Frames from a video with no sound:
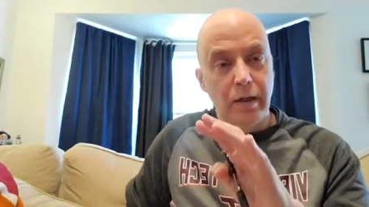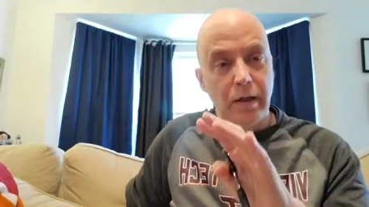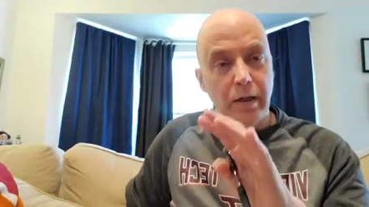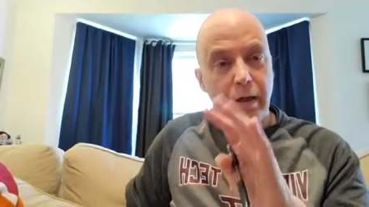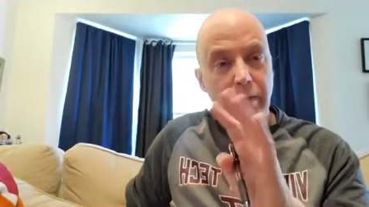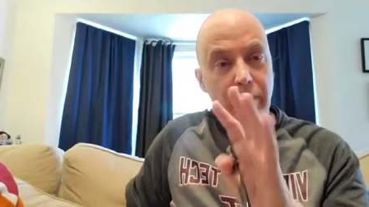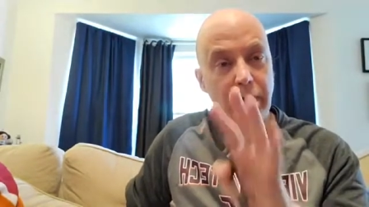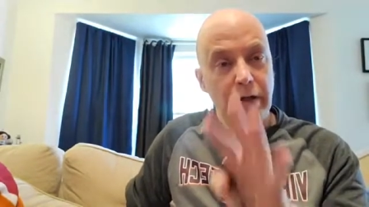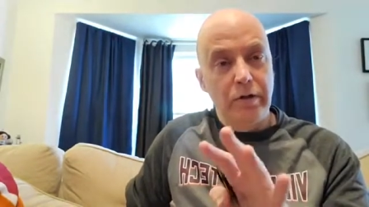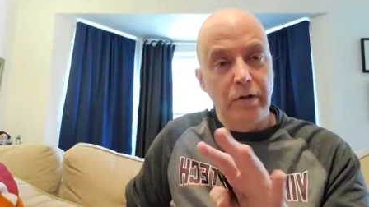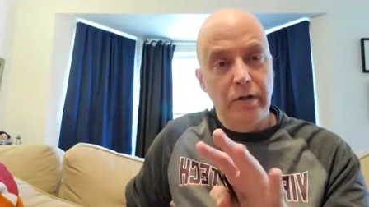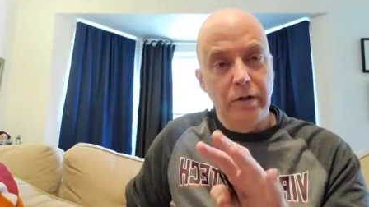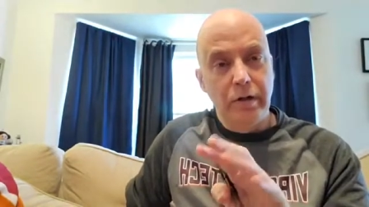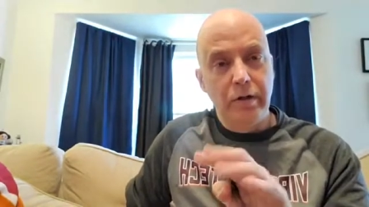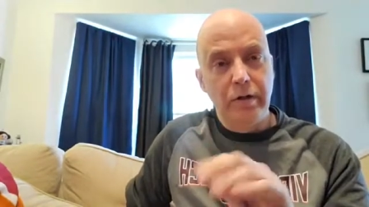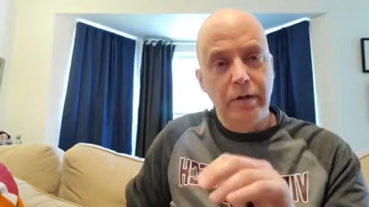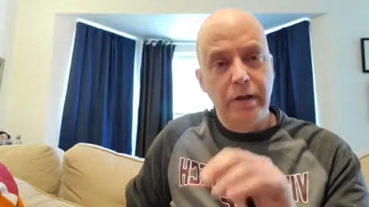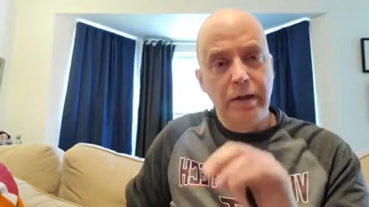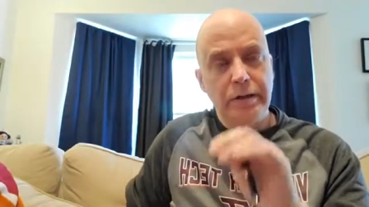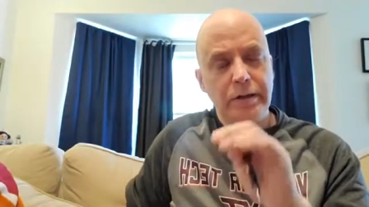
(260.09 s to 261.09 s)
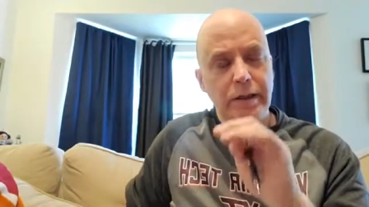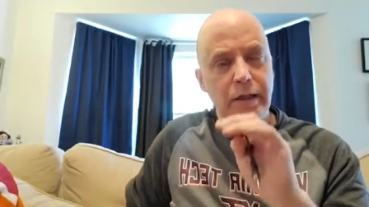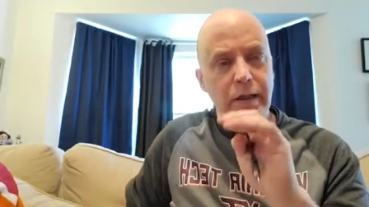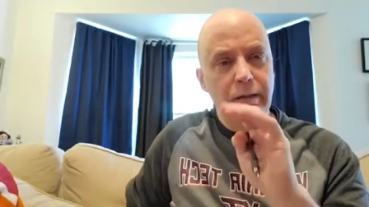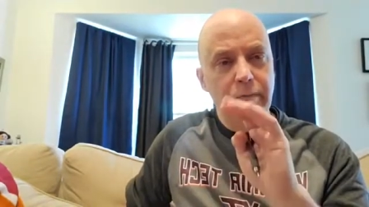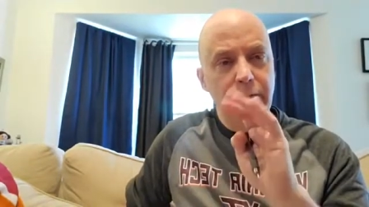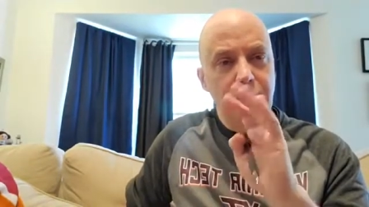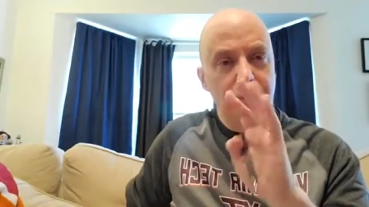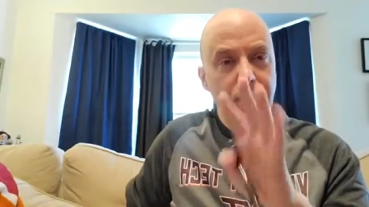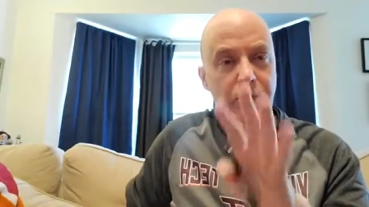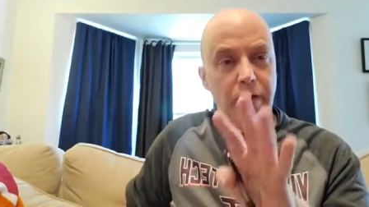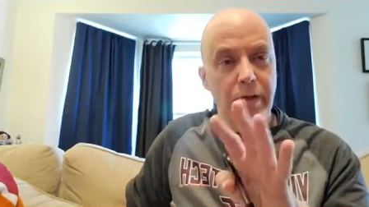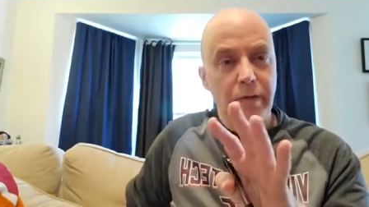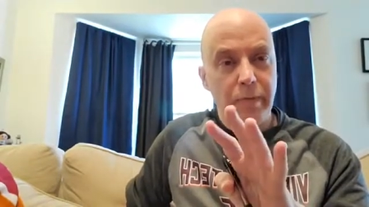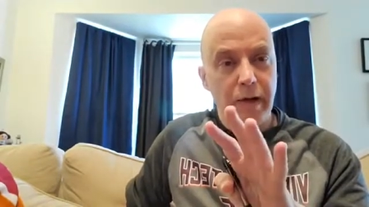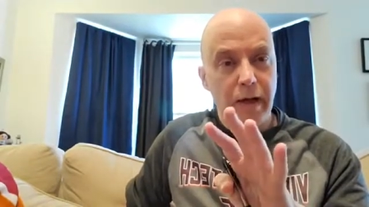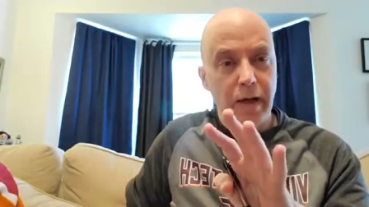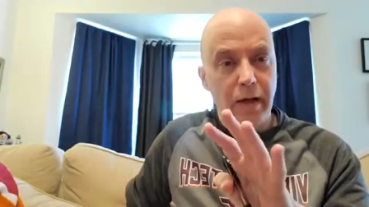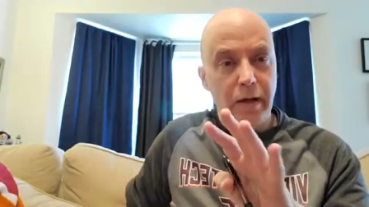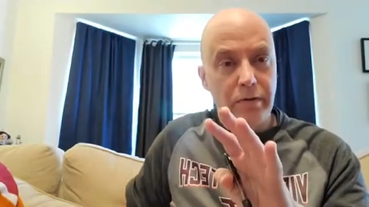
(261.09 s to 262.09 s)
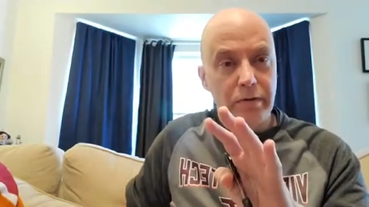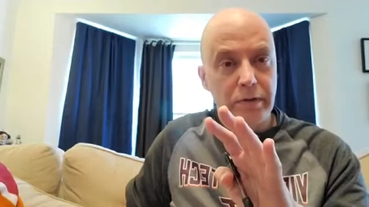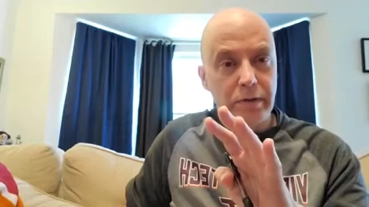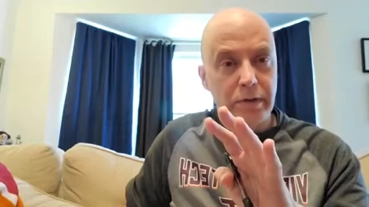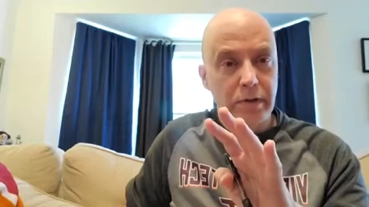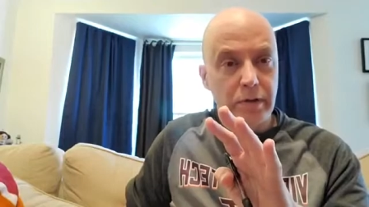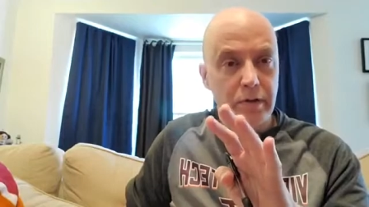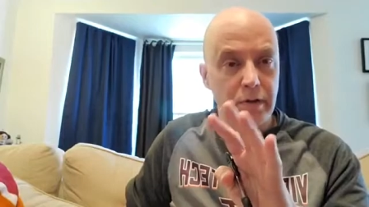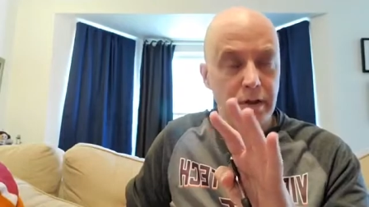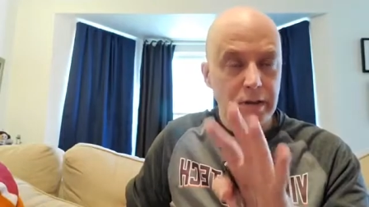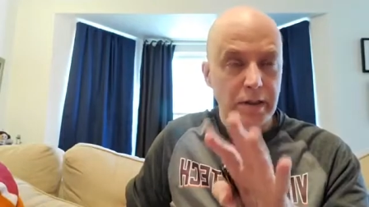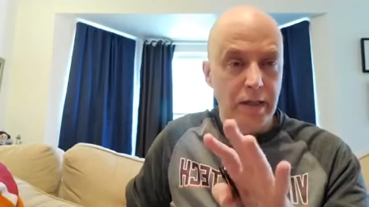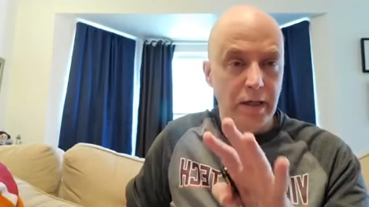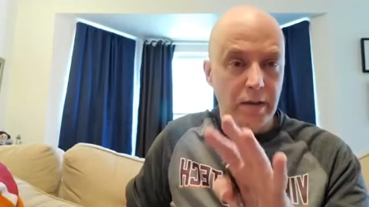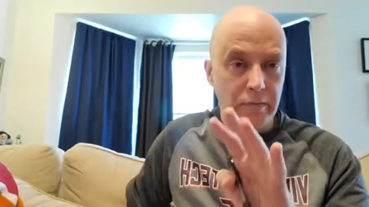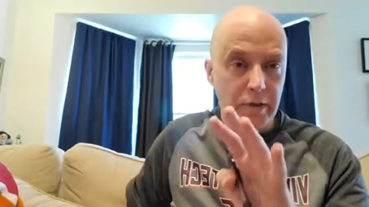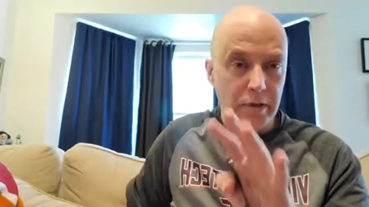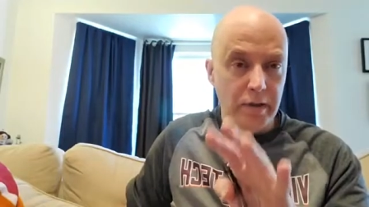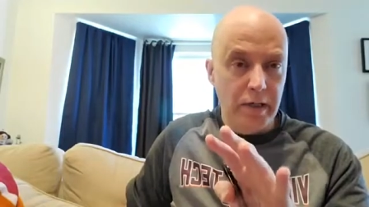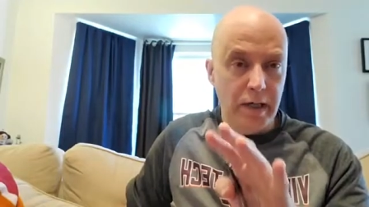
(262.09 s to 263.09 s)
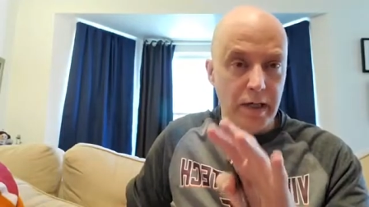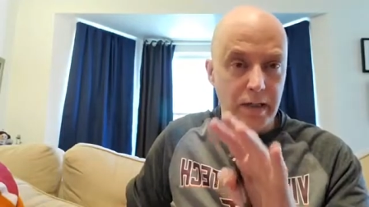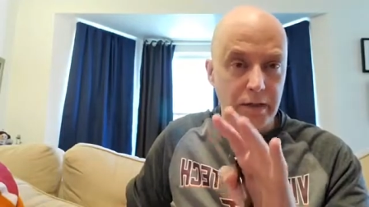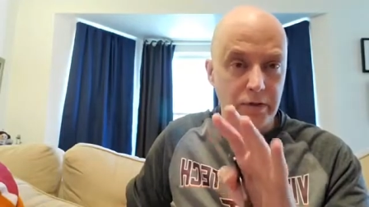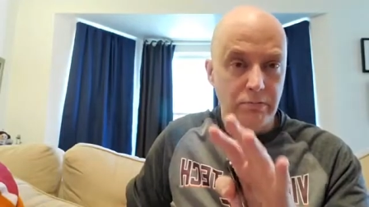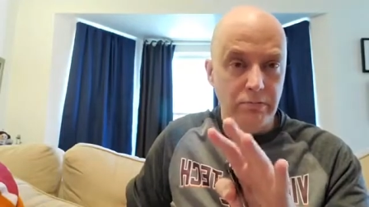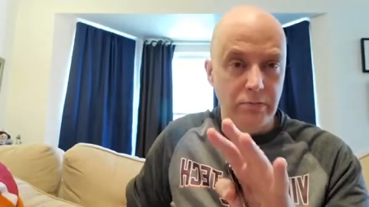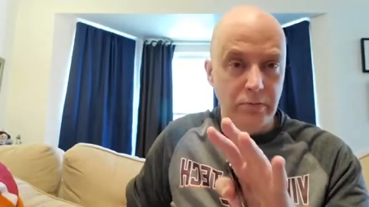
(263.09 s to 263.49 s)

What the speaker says: about their Little League team, it could be about the time their dad,